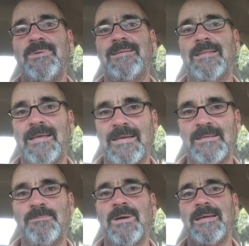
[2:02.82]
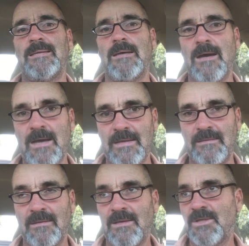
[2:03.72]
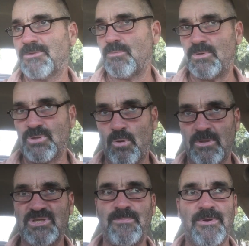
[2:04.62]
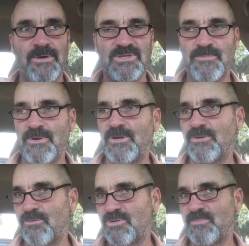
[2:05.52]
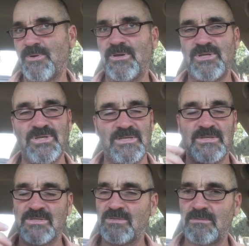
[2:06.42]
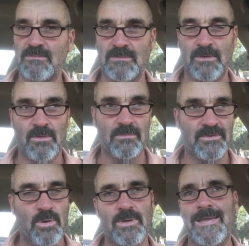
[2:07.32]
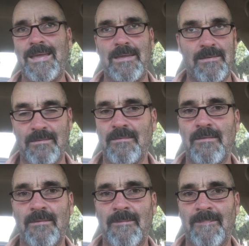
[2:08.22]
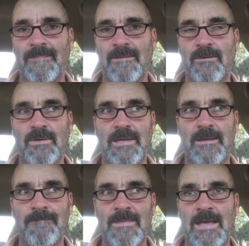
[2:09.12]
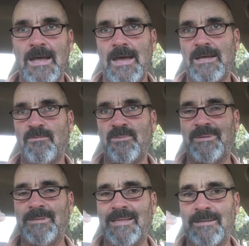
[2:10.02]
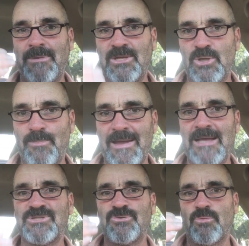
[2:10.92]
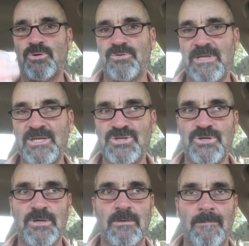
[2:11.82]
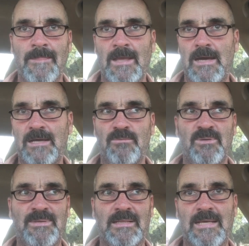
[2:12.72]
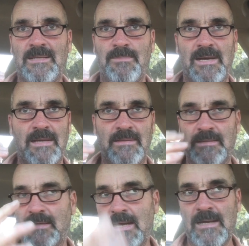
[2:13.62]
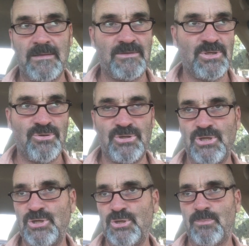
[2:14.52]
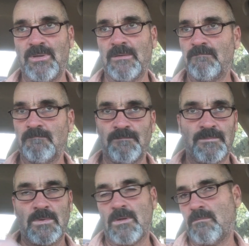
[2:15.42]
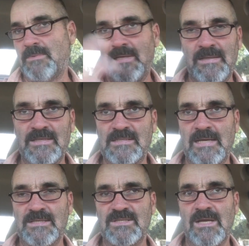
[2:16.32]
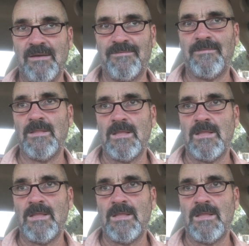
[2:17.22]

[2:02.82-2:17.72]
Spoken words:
to be led by God through His Holy Spirit, Spirit is through Spirit of Jesus, the whole gang. Okay? I don't want to be led by your pastor or your teacher. I don't want to be led by that guy on YouTube or any of this kind of stuff.